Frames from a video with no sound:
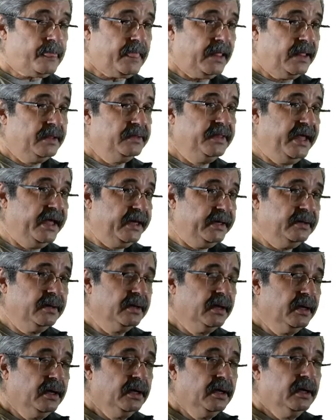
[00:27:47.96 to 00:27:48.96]
Then,
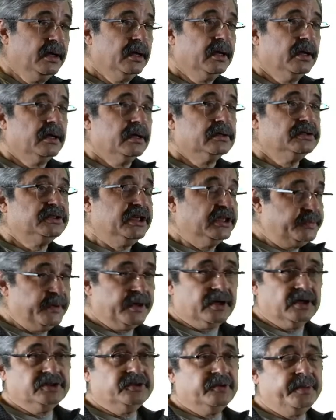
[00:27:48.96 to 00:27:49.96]
just
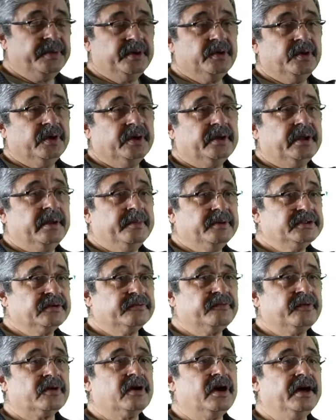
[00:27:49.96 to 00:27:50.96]
because you've been doing imaging
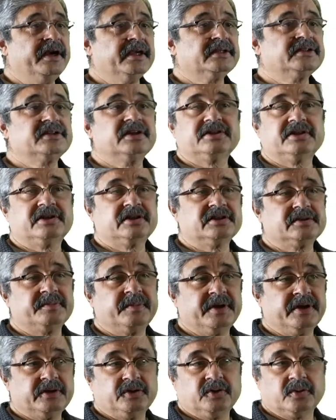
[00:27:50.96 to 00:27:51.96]
for cardiac surgery doesn't
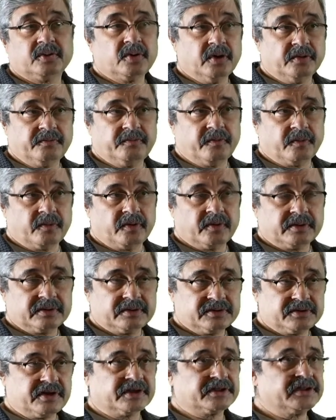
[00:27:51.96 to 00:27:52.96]
mean you're good for
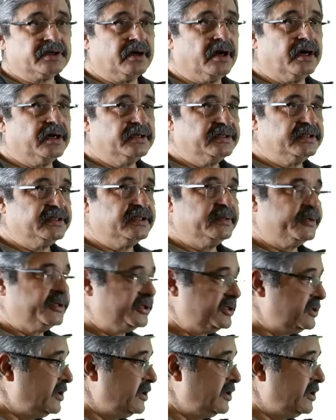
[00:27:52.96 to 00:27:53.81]
structural heart disease imaging.